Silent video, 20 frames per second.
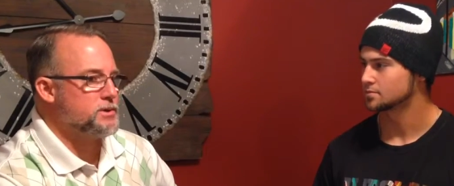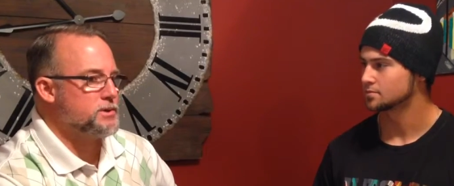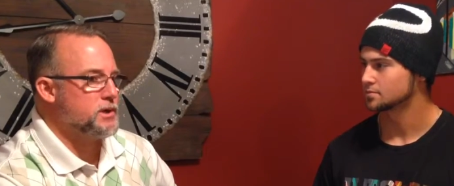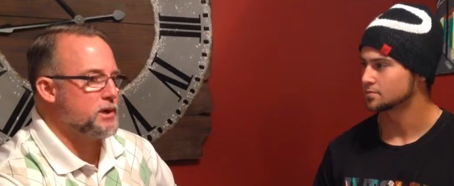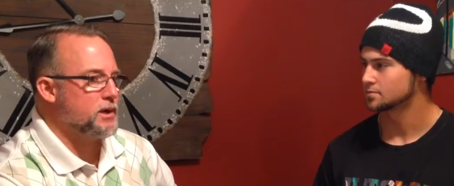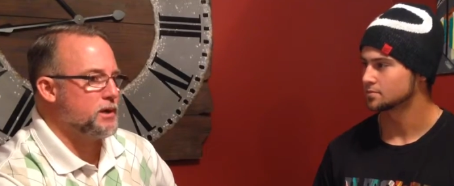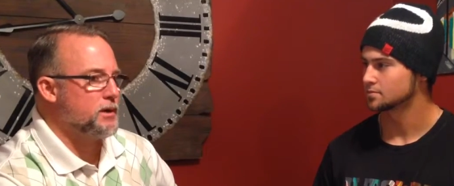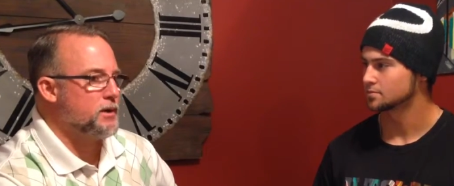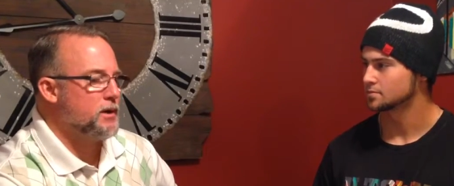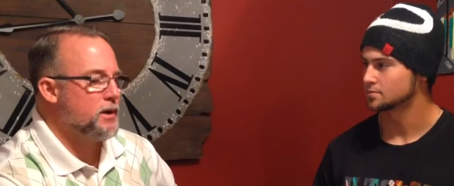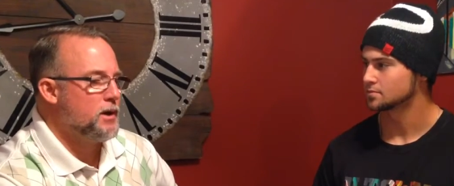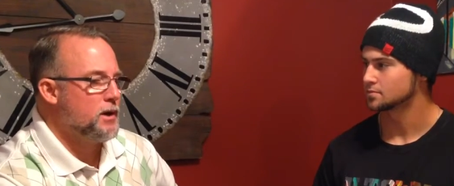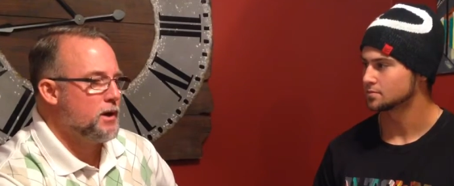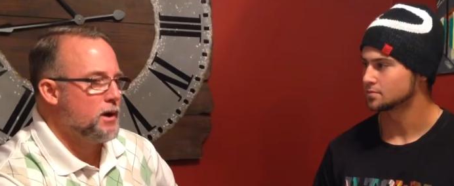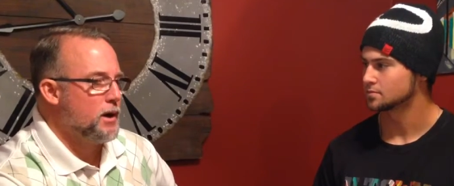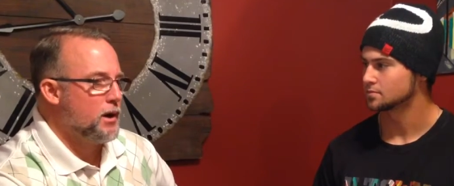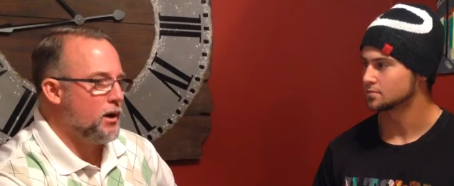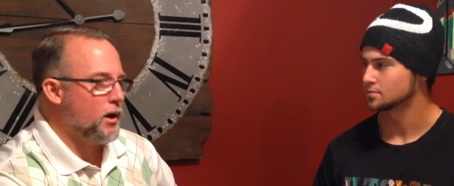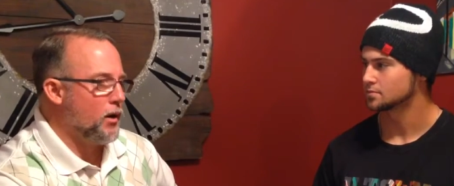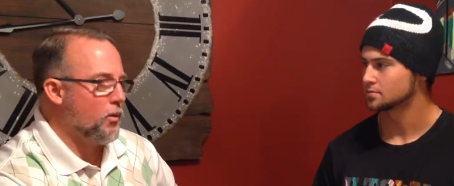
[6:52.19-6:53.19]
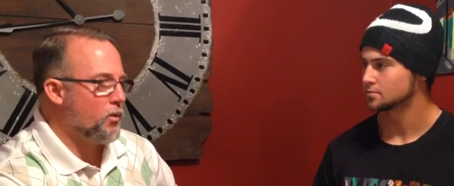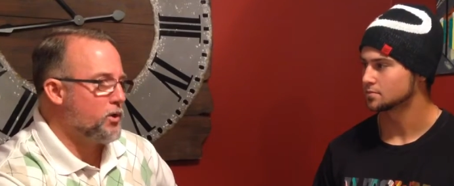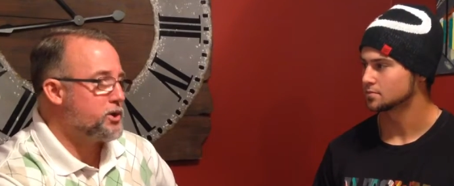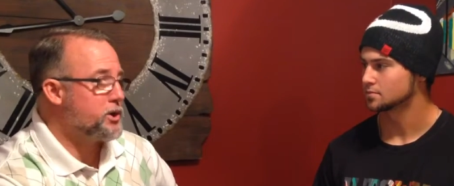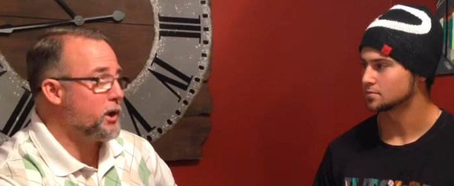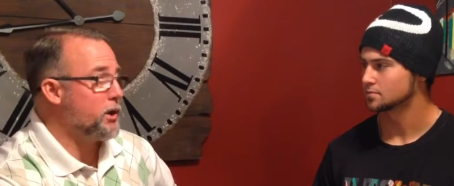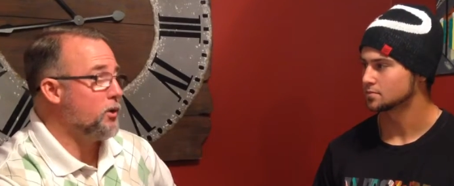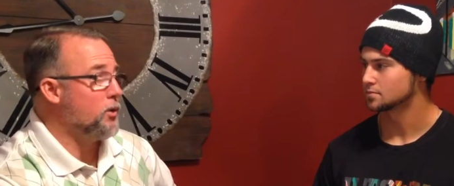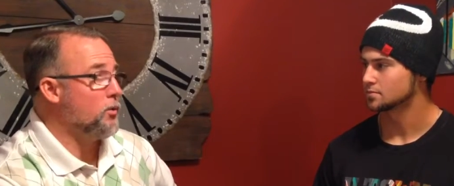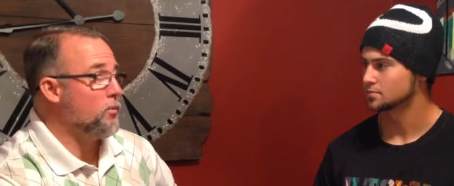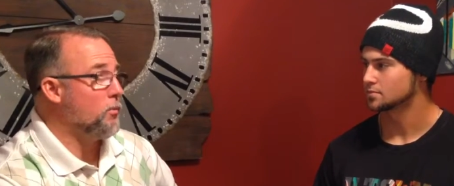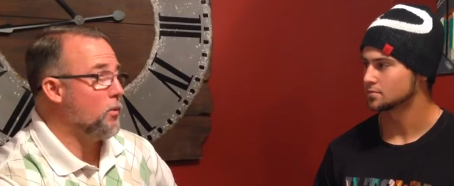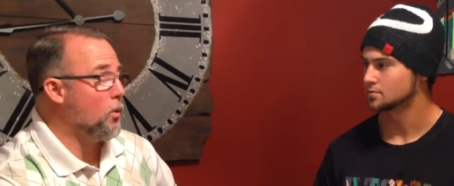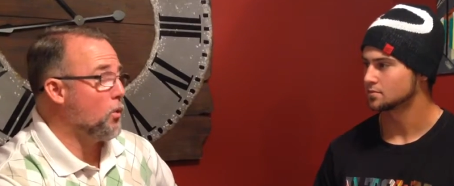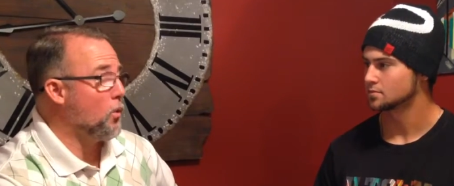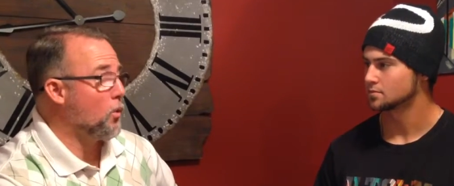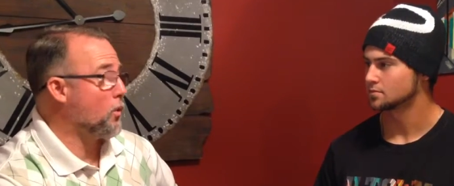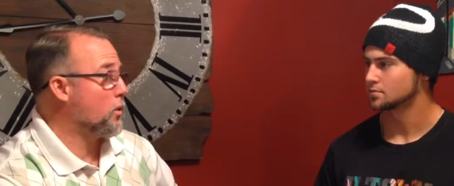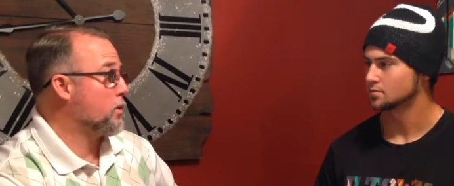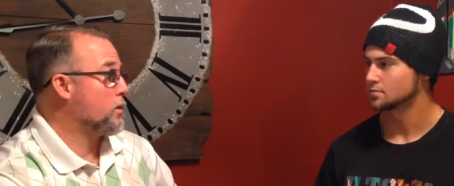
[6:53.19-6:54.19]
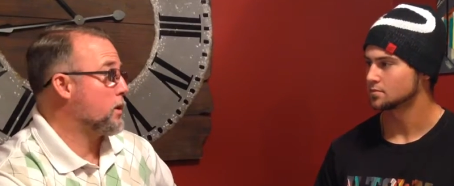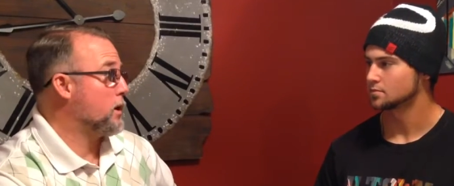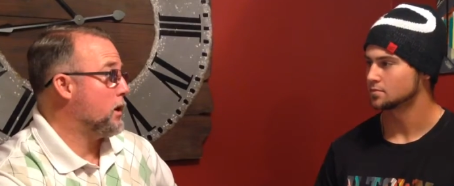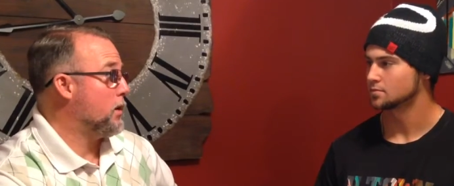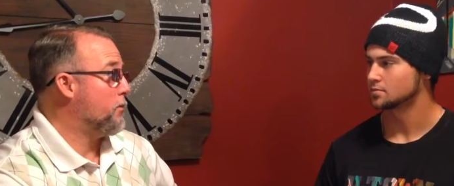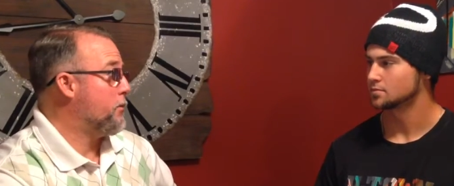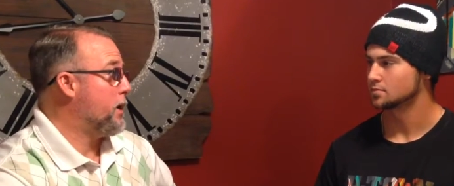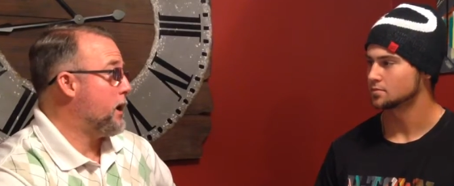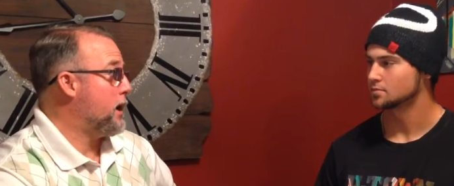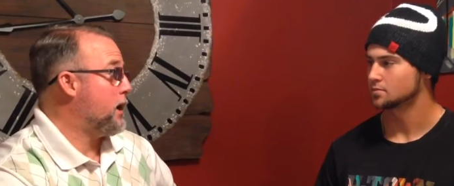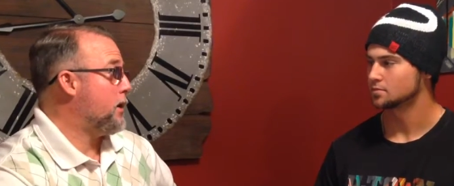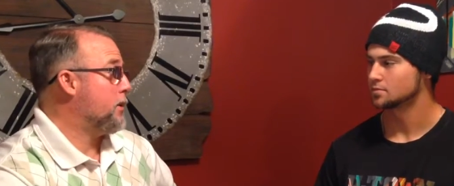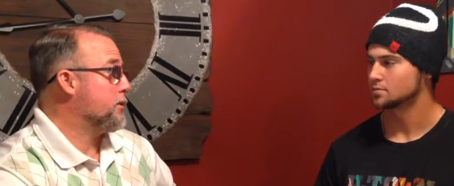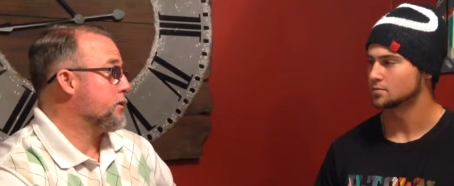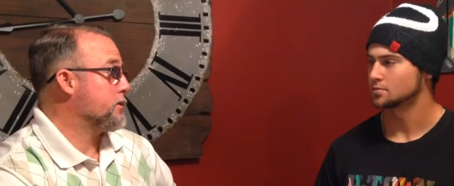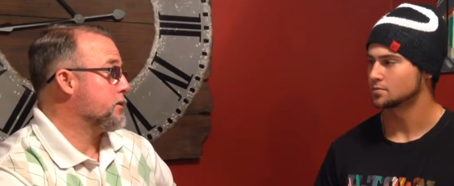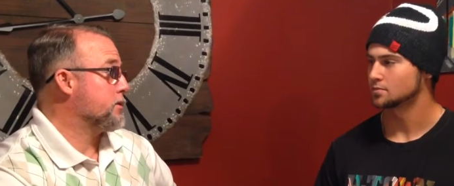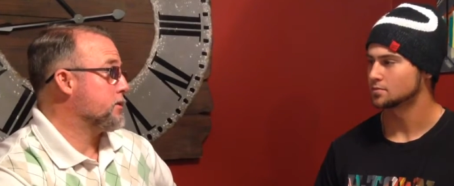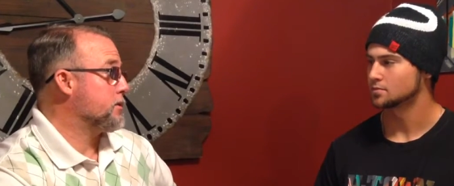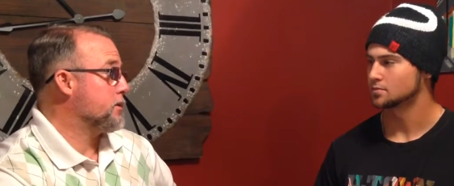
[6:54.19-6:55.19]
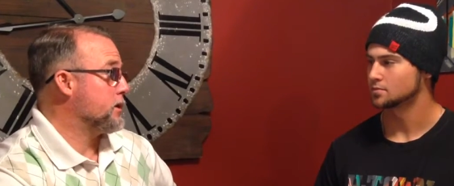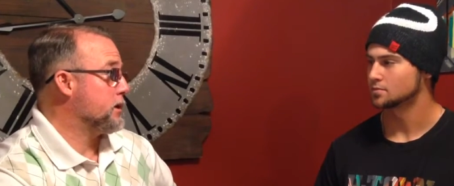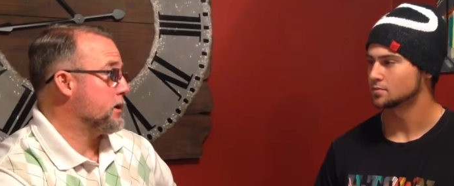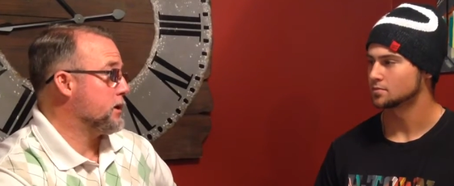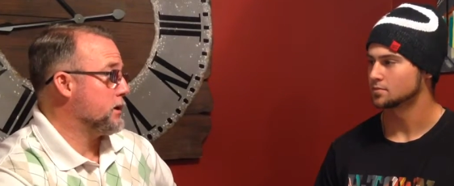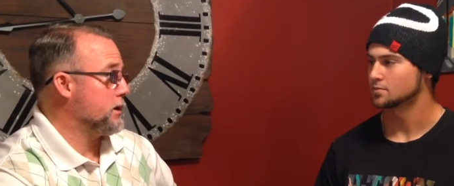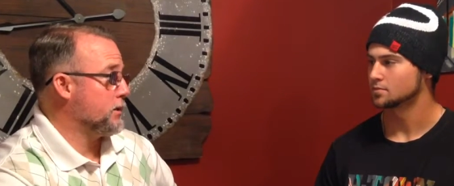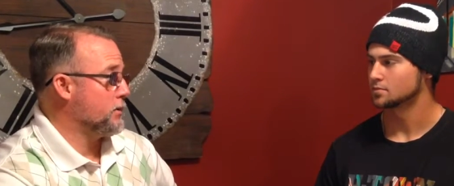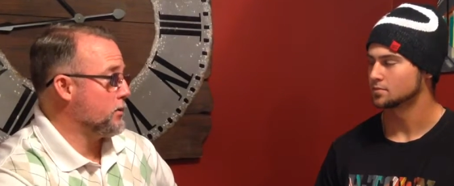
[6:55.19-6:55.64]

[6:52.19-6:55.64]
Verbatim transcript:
Speaker 1: Uh, yeah, I wish I knew more about uh,